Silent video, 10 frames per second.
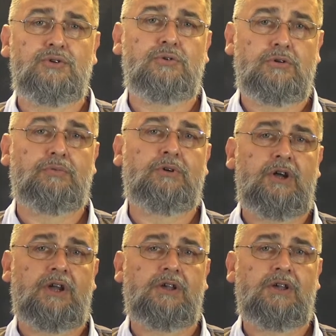good
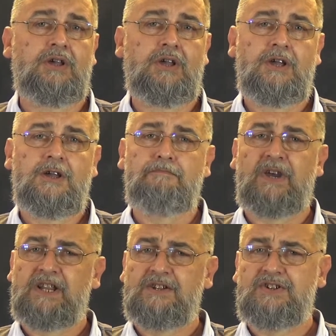work. But
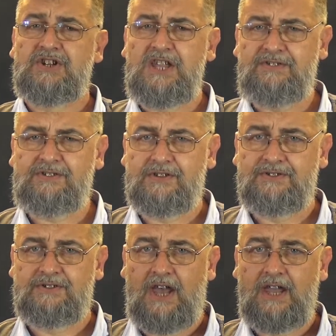in Jesus'
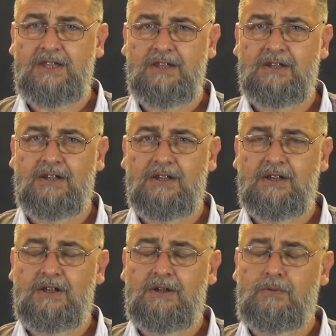day,
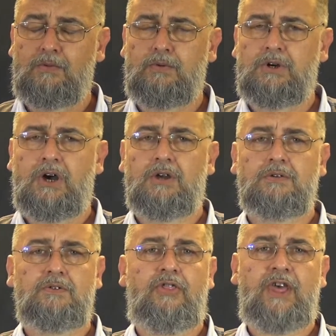
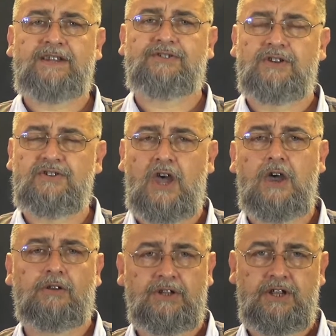whoa, that's a
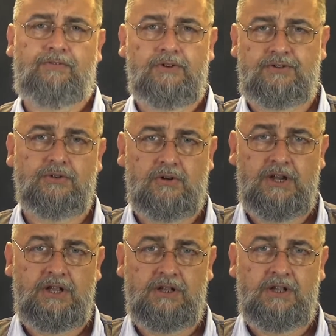totally different
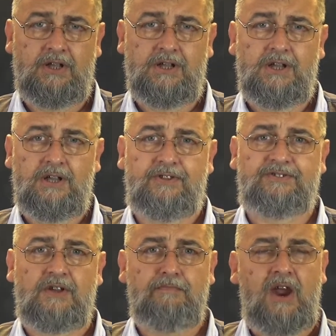story. The
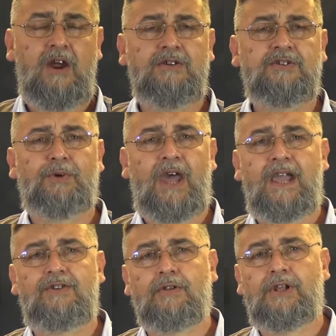Samaritans were
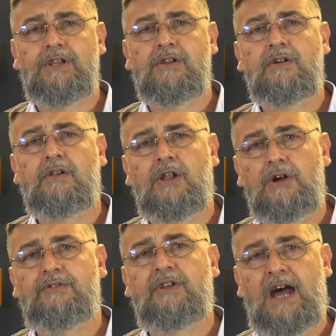actually
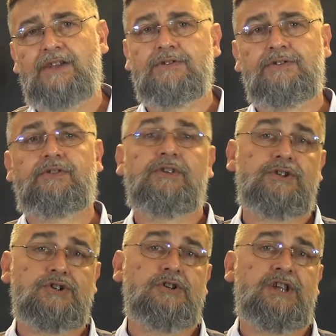close cousins to the
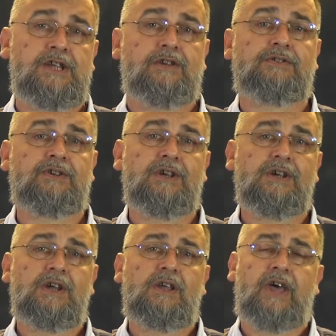Judeans.
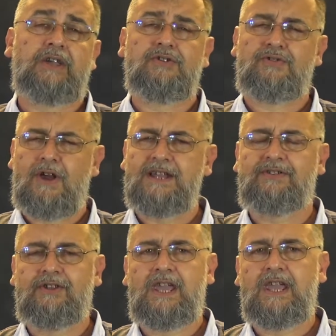They could trace
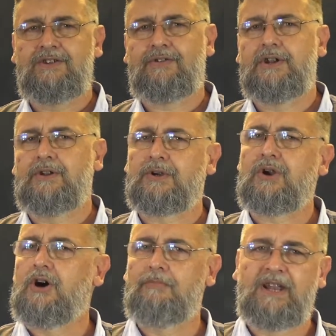their history to
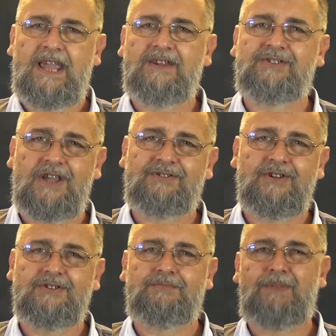common
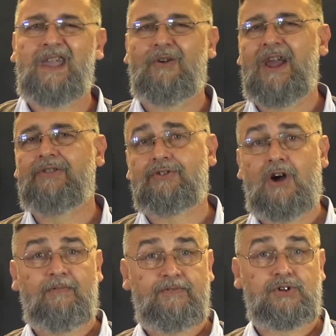ancestors back around the
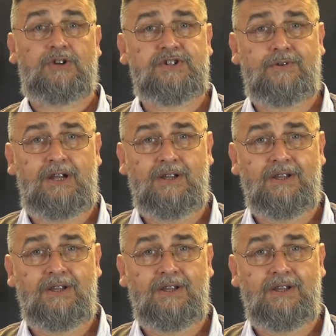time of Joshua